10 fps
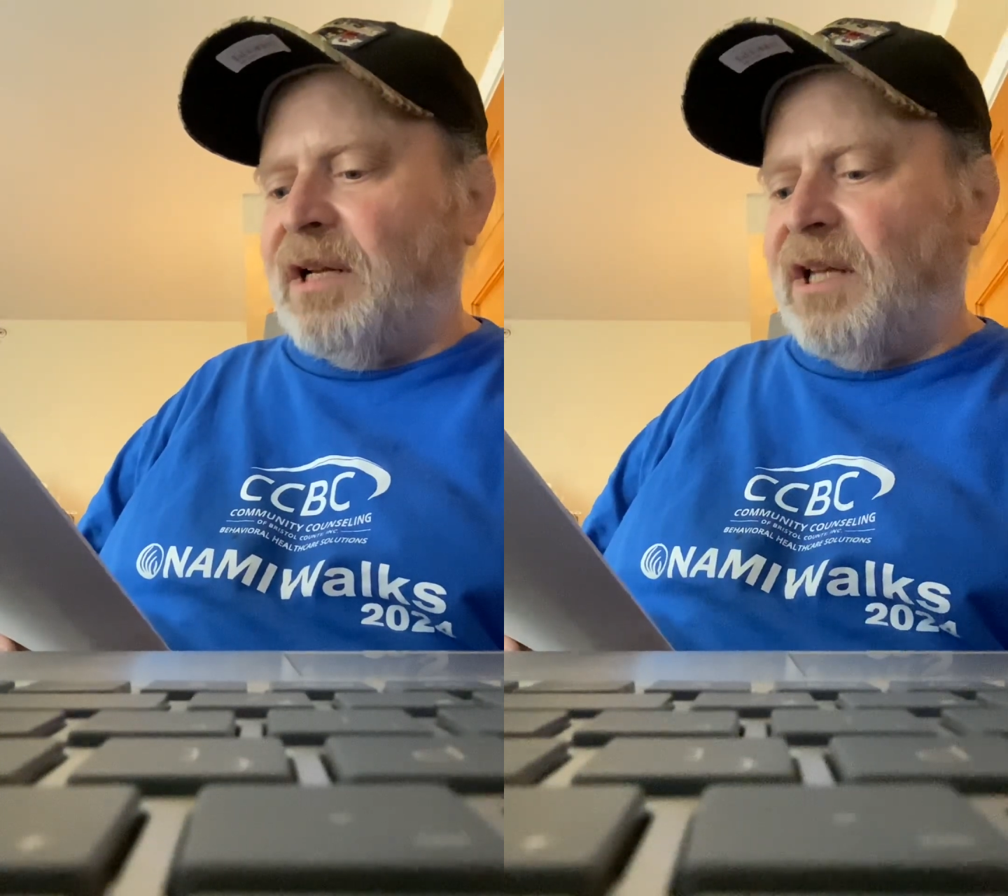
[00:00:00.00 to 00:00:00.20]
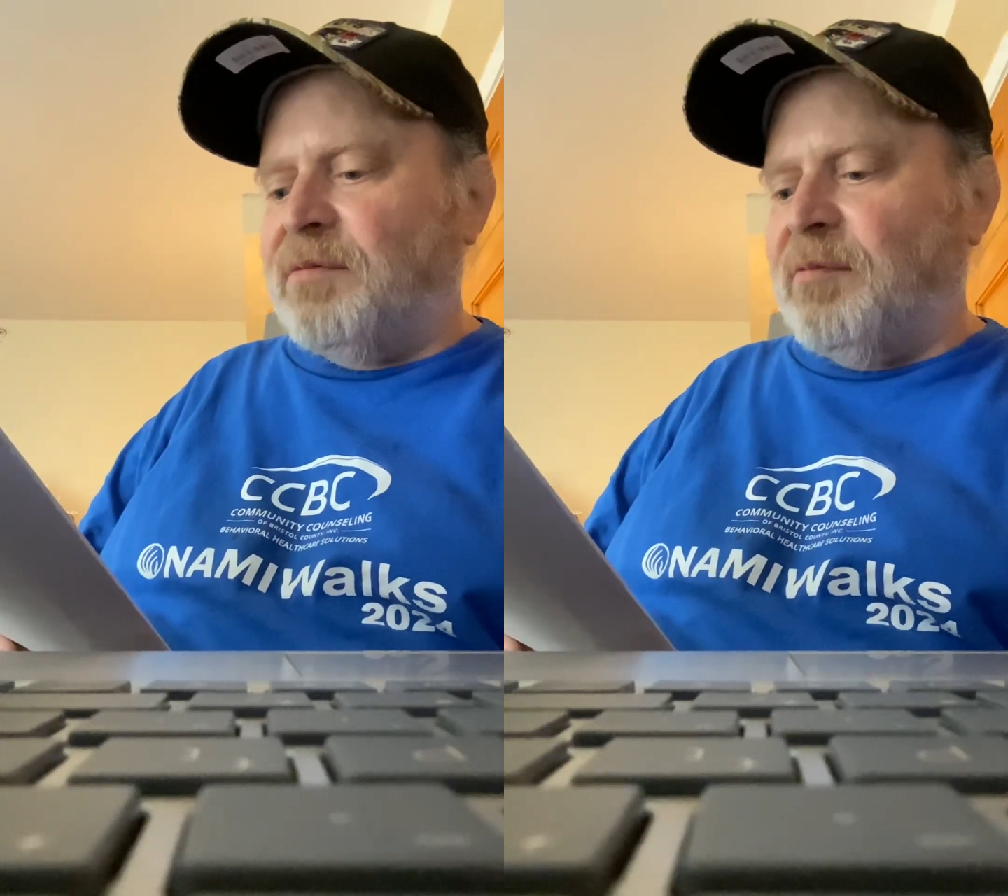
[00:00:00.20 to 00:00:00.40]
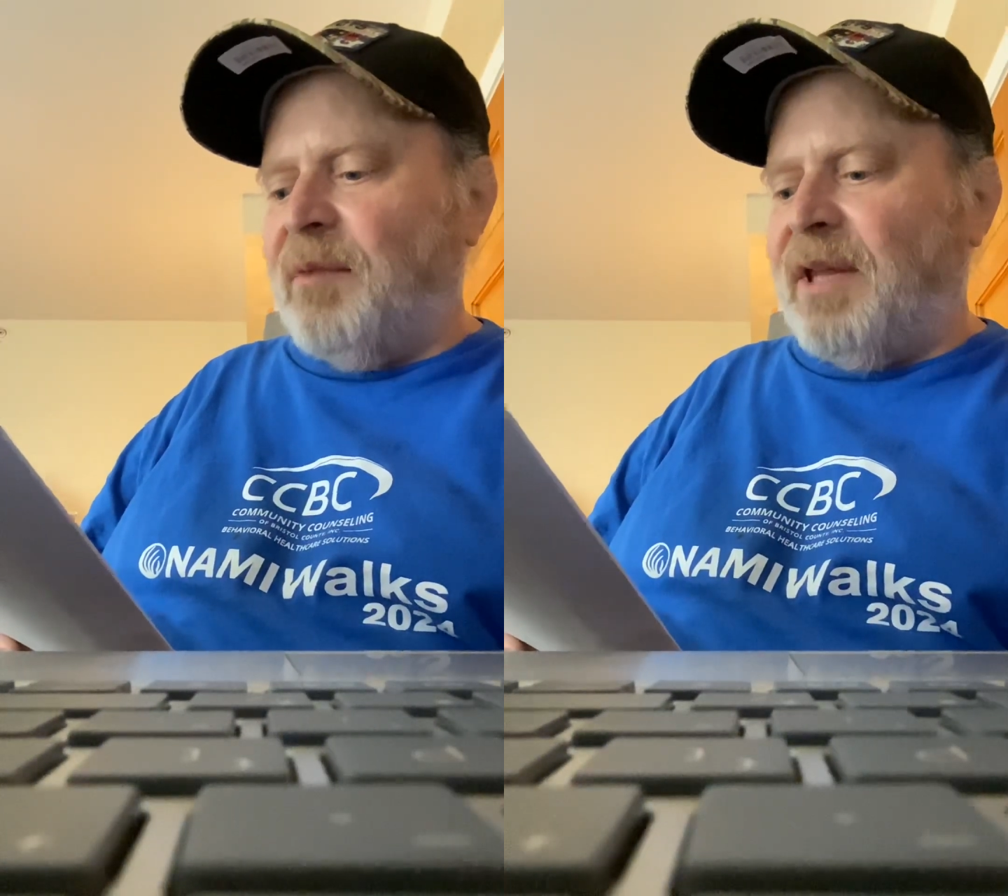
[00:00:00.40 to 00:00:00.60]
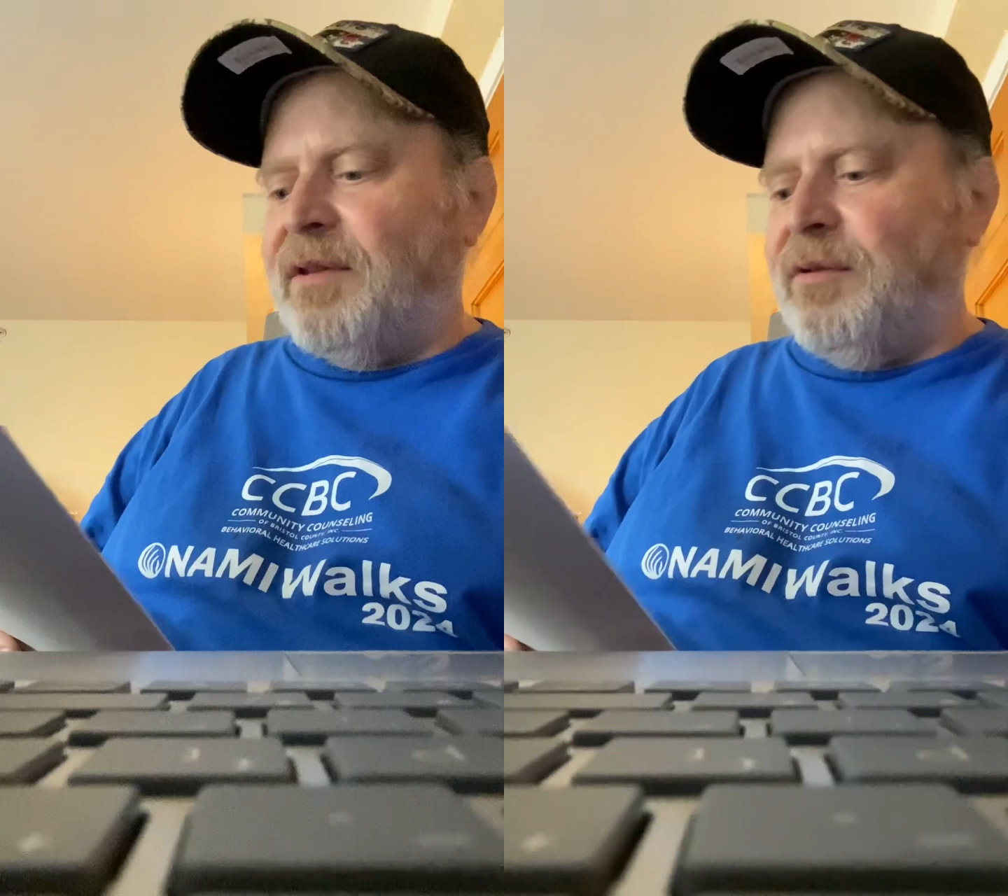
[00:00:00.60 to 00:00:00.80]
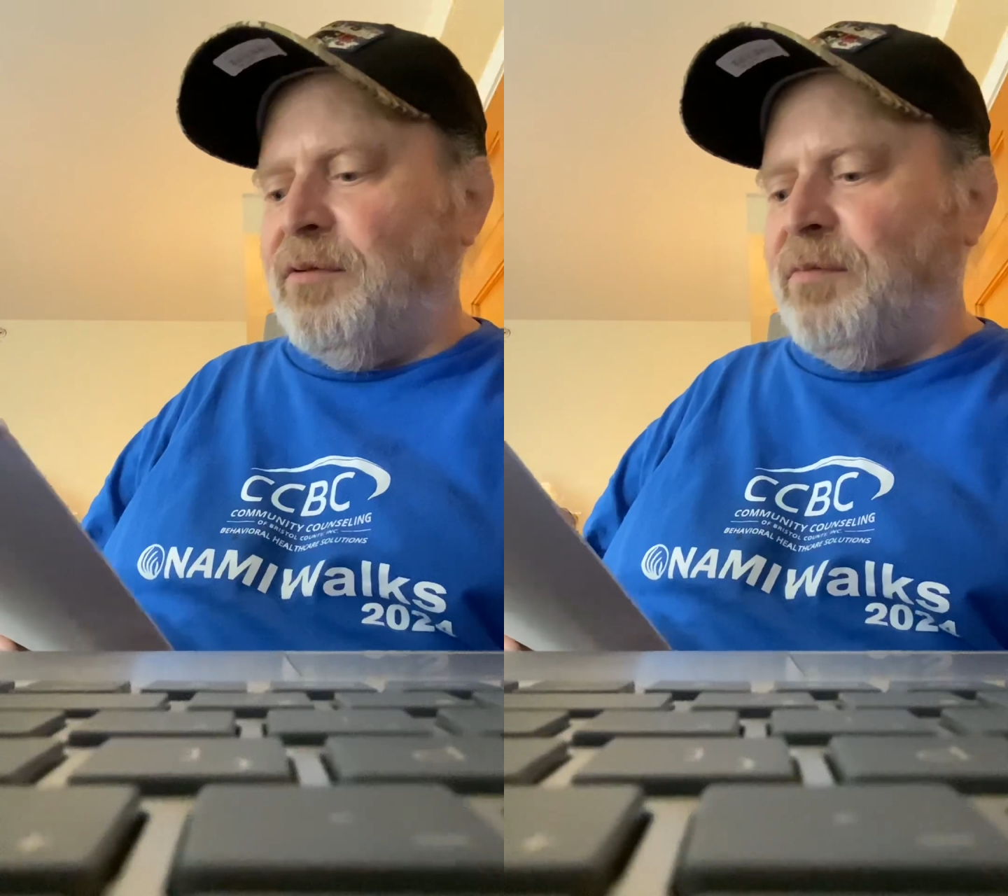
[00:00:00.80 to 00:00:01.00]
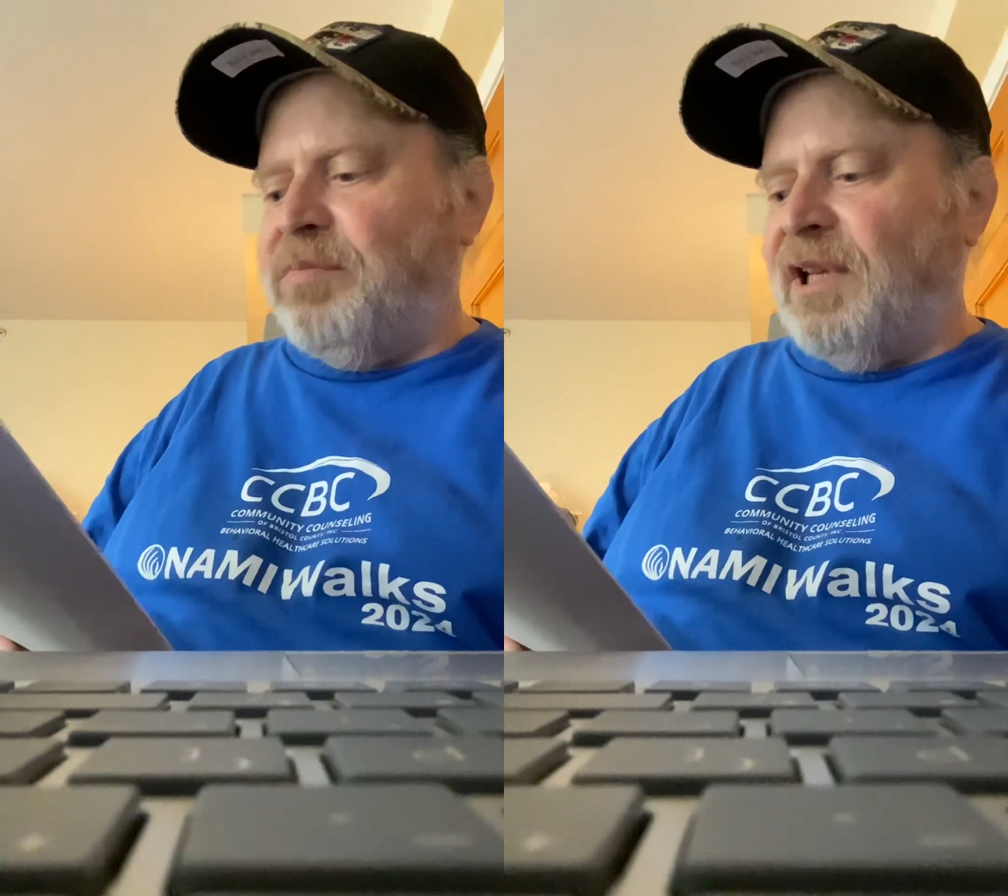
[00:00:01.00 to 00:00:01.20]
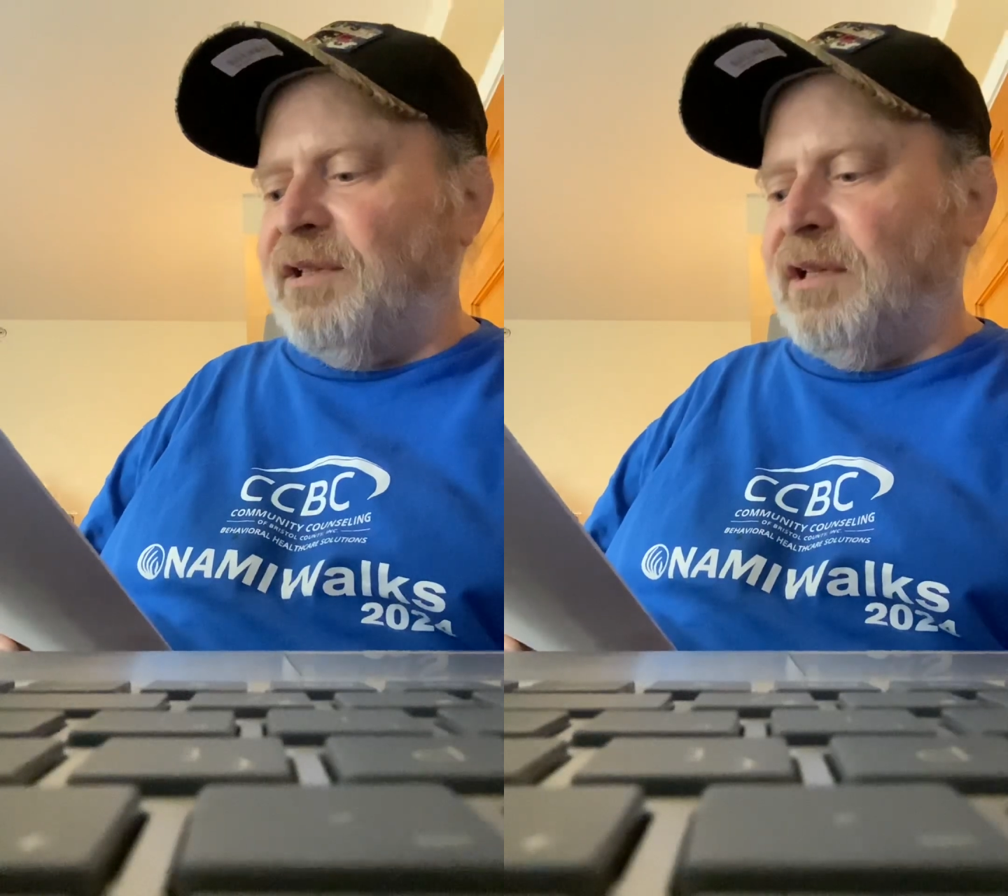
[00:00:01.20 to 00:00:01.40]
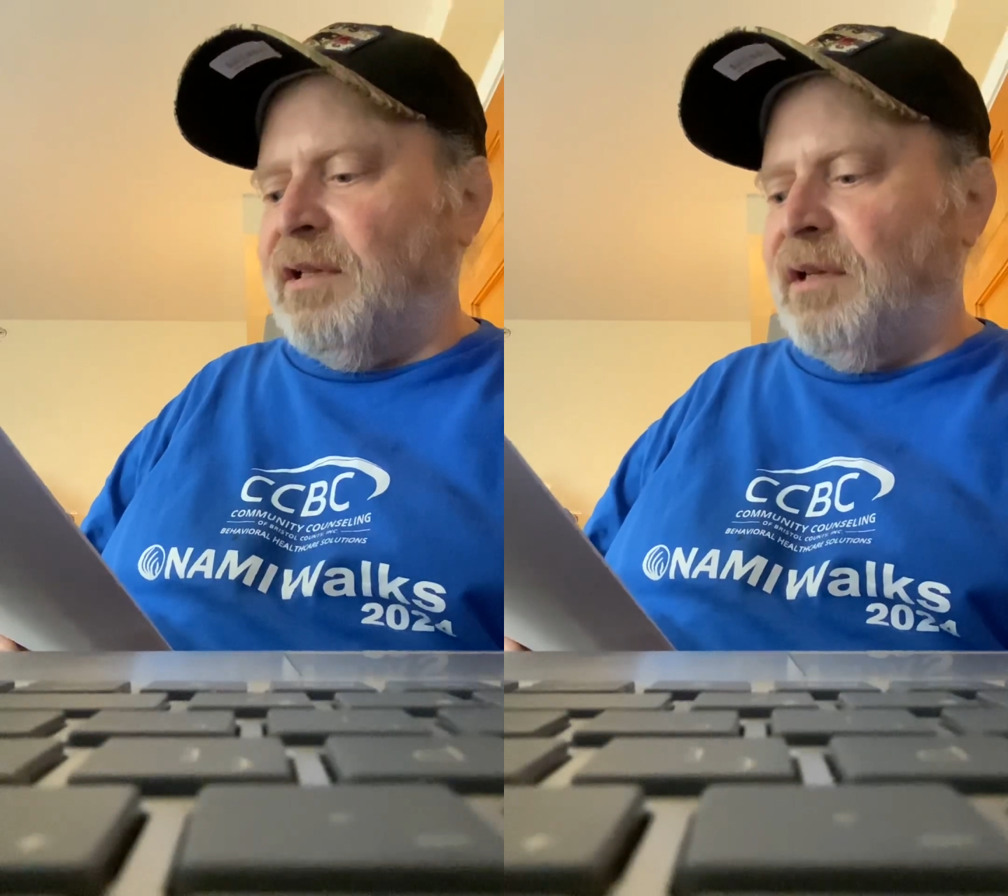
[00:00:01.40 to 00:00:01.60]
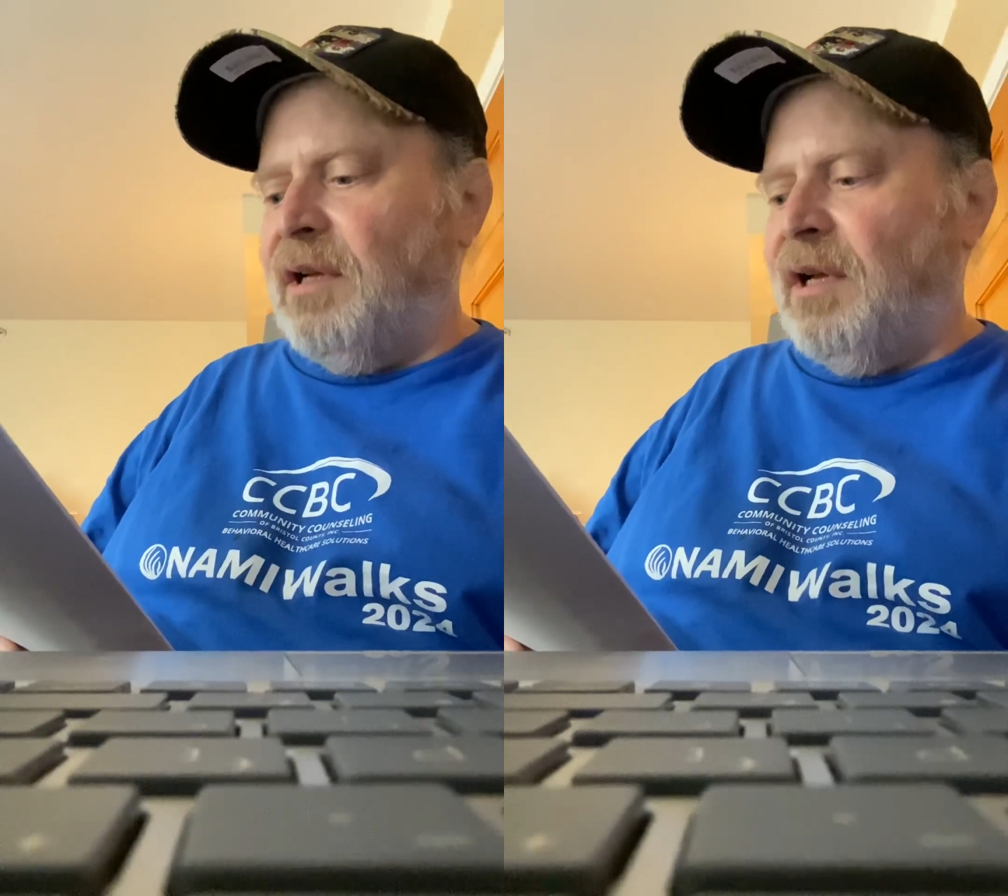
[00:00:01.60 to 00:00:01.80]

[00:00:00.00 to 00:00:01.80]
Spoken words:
Gospel Matthew plunder.